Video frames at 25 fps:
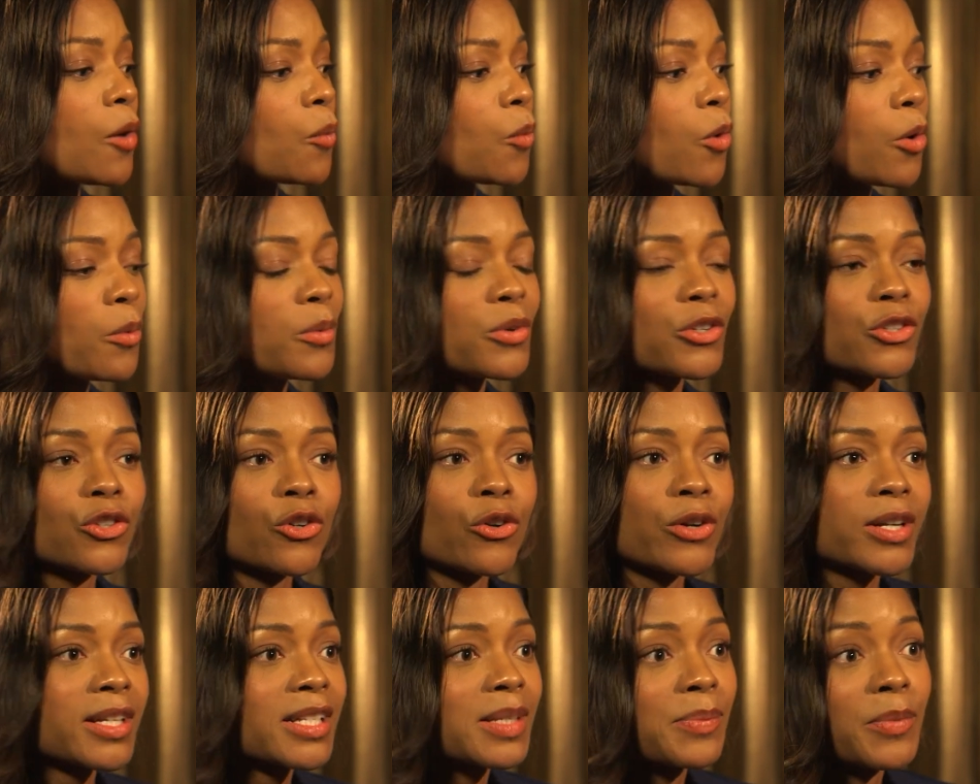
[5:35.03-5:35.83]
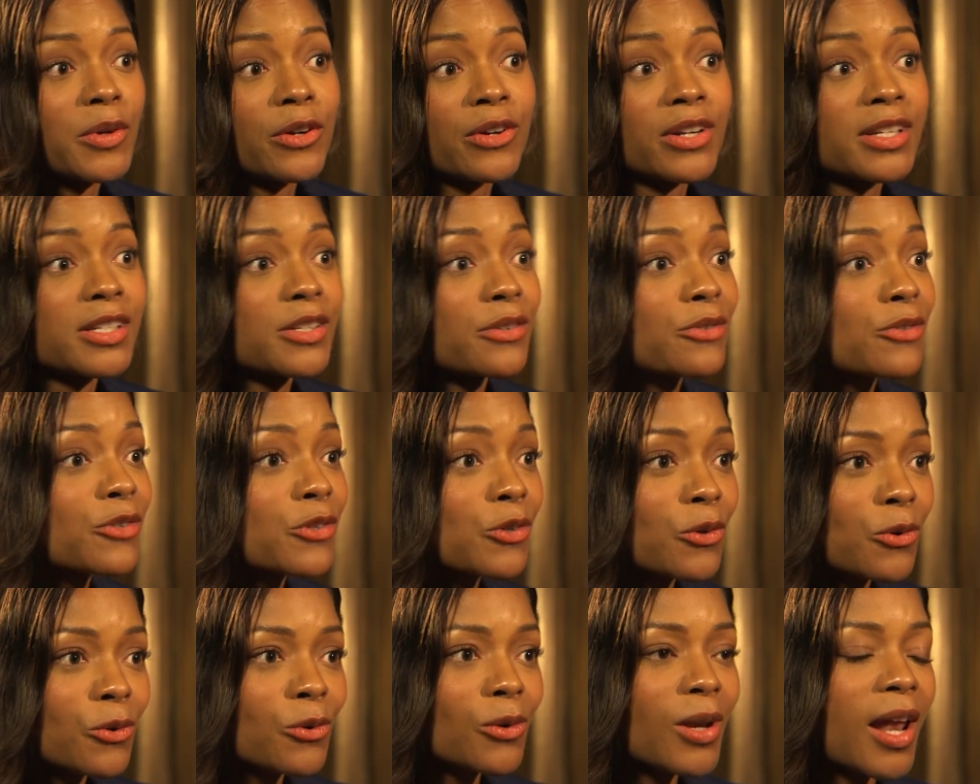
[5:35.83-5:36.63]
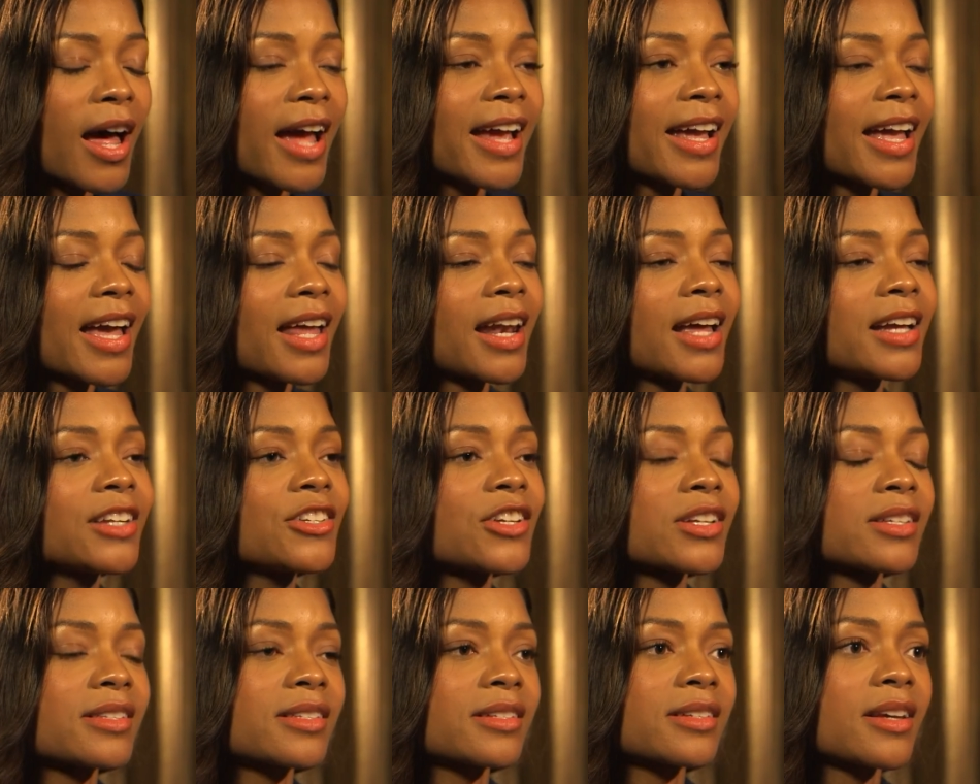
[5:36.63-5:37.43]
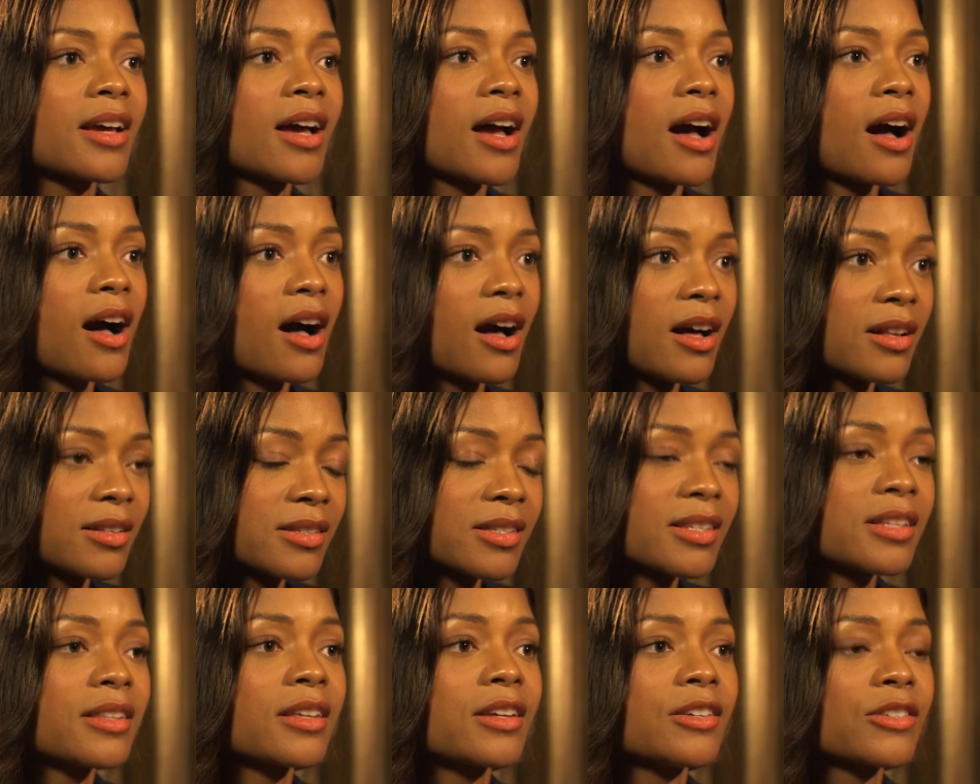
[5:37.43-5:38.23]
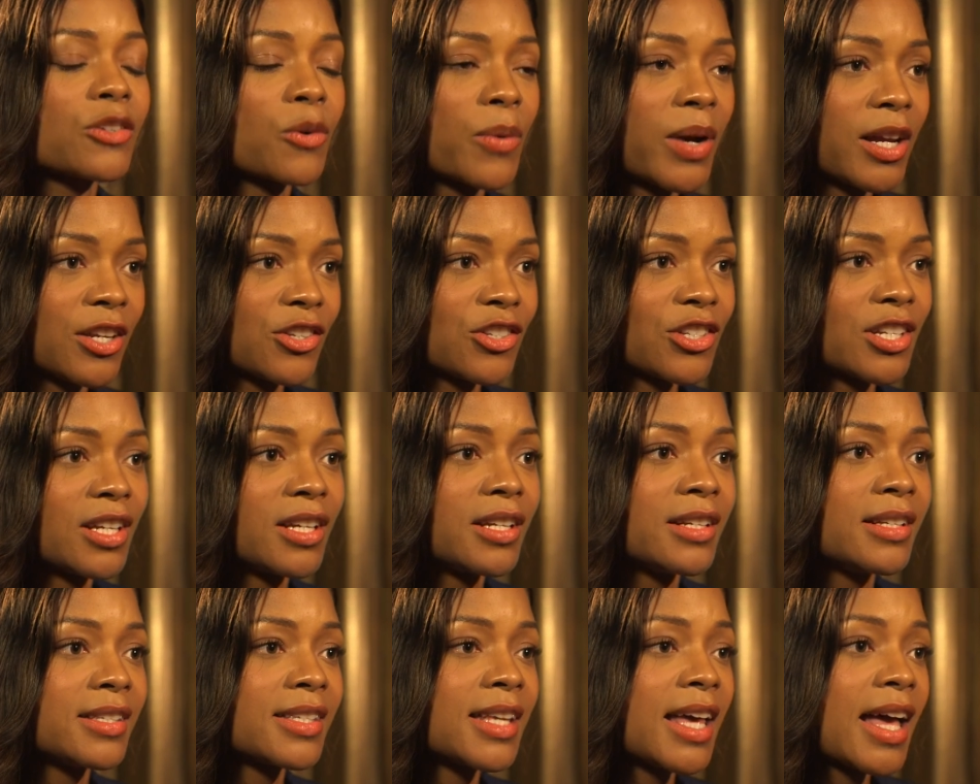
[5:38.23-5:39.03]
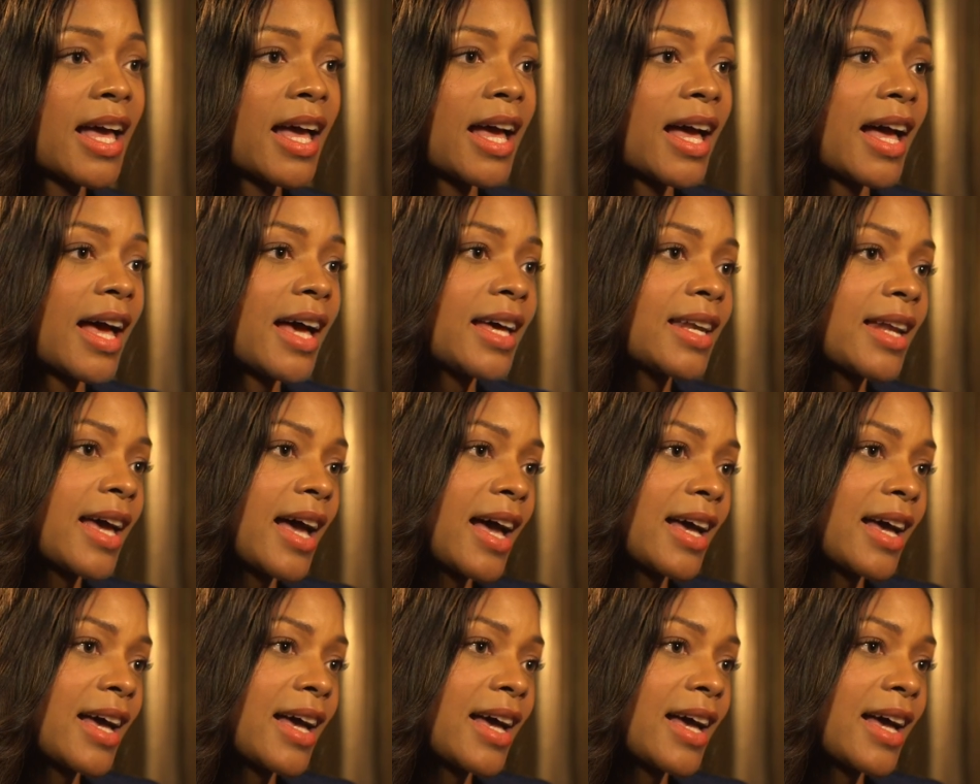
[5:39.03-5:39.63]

What was your experience of school like? And I just answer those questions. And